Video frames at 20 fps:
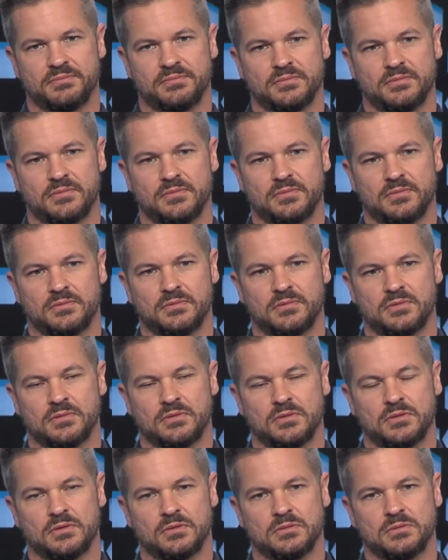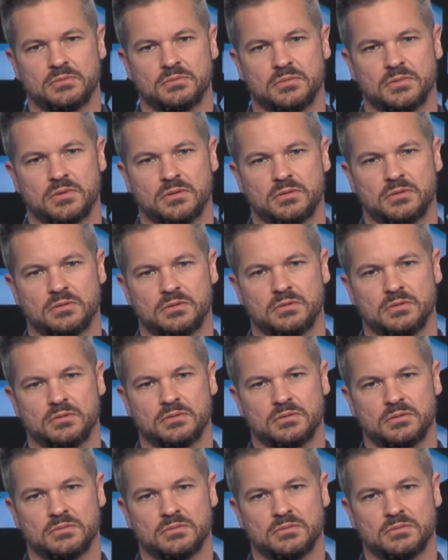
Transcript: (no one is talking)